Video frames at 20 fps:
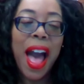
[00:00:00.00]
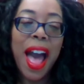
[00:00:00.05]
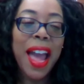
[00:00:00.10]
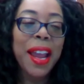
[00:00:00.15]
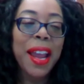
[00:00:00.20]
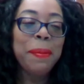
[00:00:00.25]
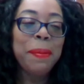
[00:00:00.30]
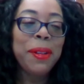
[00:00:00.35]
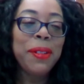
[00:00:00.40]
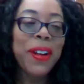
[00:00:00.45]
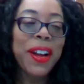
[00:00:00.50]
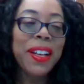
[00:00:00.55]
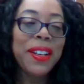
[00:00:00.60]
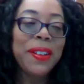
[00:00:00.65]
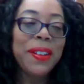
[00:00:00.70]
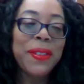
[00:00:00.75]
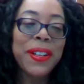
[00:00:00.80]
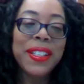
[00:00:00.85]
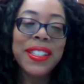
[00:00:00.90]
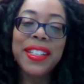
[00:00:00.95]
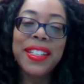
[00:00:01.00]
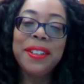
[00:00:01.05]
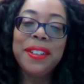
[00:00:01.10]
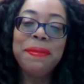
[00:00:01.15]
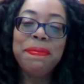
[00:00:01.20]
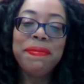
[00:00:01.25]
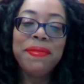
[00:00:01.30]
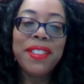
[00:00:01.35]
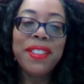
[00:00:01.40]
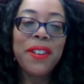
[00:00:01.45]
I am Miranda Wilson,
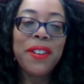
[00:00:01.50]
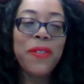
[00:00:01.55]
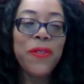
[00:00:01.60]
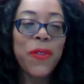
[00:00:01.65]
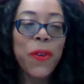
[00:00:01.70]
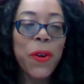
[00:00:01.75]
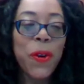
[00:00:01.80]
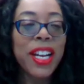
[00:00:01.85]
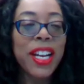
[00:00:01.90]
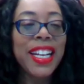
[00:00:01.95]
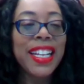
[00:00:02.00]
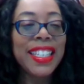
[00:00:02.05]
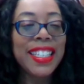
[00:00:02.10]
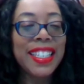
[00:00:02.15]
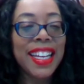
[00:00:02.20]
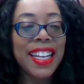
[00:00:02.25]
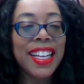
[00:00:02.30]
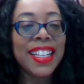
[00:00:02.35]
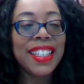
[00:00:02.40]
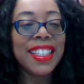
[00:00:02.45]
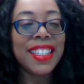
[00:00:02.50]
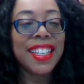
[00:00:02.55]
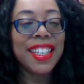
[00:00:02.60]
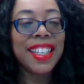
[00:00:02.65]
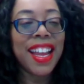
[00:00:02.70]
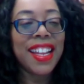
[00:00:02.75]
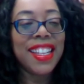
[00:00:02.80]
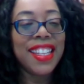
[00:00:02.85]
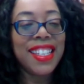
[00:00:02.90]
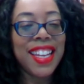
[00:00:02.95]
the 46th
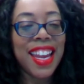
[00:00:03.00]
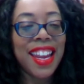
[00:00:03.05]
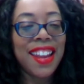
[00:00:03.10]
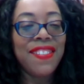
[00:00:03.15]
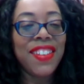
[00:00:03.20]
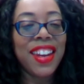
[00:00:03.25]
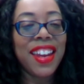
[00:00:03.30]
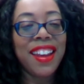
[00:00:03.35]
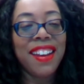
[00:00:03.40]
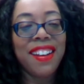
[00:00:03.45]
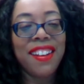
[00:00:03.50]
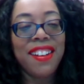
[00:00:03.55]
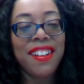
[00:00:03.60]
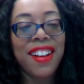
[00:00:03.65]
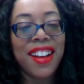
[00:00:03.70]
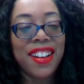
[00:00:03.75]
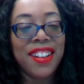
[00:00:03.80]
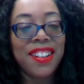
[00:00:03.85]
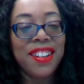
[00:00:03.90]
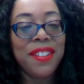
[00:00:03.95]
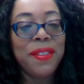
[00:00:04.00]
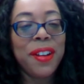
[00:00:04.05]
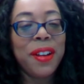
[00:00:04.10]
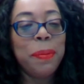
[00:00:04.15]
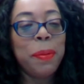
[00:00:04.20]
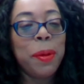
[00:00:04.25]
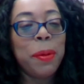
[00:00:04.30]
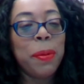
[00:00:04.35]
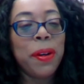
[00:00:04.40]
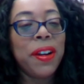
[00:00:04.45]
David L.
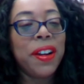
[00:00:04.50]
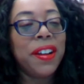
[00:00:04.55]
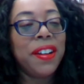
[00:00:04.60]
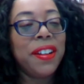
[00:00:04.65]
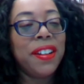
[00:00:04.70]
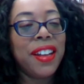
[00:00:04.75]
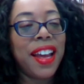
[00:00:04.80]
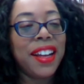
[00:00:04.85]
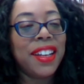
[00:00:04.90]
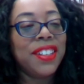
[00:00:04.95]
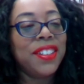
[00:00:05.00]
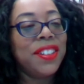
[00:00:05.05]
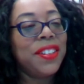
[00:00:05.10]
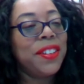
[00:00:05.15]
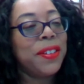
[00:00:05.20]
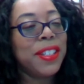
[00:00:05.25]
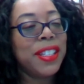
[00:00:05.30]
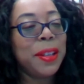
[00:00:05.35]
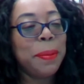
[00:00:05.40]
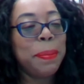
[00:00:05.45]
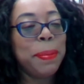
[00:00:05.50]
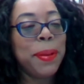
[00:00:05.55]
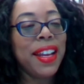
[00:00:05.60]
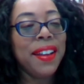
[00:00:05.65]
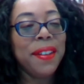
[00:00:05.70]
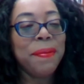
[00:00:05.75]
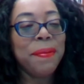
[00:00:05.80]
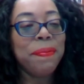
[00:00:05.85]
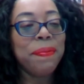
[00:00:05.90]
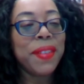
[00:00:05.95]
Underwood Memorial Lecture
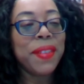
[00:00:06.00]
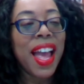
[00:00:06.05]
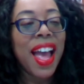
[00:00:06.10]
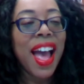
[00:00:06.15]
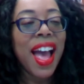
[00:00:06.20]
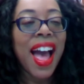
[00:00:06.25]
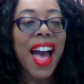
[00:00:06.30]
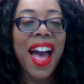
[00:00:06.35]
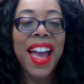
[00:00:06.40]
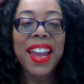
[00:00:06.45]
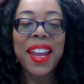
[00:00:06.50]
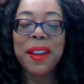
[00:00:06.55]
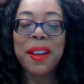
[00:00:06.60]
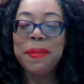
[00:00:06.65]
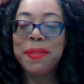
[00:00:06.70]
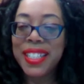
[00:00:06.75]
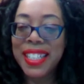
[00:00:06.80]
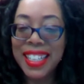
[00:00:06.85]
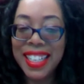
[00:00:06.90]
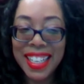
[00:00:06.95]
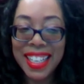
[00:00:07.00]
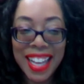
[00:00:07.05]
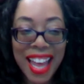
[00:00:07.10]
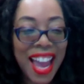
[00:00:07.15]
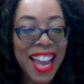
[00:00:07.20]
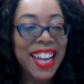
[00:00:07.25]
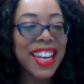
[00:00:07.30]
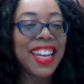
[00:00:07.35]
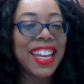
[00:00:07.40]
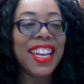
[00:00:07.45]
recipient. I am
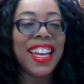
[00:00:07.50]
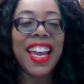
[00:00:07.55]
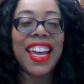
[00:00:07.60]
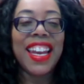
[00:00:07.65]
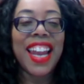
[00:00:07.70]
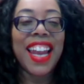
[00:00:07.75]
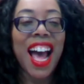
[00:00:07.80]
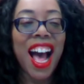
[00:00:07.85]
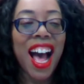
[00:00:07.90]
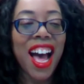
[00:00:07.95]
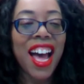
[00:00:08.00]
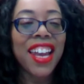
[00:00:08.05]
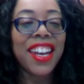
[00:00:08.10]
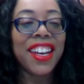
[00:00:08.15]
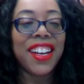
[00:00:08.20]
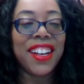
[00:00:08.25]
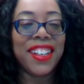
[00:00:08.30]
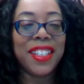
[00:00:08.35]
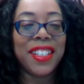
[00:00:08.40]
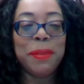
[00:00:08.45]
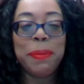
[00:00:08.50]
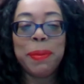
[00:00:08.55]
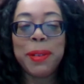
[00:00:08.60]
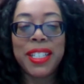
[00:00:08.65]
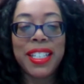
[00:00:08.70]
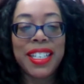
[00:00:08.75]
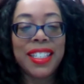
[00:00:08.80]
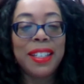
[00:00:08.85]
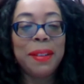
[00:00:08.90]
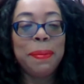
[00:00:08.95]
delighted and honored to
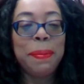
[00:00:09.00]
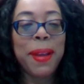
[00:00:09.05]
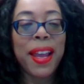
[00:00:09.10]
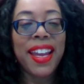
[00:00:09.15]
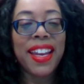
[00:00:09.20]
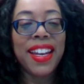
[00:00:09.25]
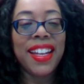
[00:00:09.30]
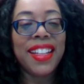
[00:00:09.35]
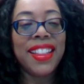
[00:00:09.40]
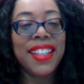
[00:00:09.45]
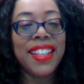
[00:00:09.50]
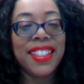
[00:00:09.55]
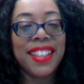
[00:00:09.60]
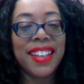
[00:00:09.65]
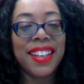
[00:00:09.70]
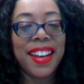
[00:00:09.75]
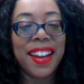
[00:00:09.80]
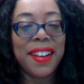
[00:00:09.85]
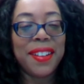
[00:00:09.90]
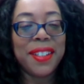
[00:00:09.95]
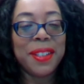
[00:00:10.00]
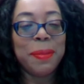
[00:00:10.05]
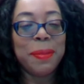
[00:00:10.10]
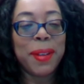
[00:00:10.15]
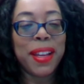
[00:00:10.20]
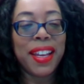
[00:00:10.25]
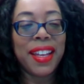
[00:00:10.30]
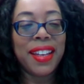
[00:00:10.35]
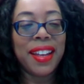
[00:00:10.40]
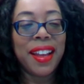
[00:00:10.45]
participate in this
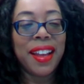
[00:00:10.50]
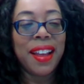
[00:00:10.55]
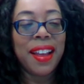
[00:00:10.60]
announcement.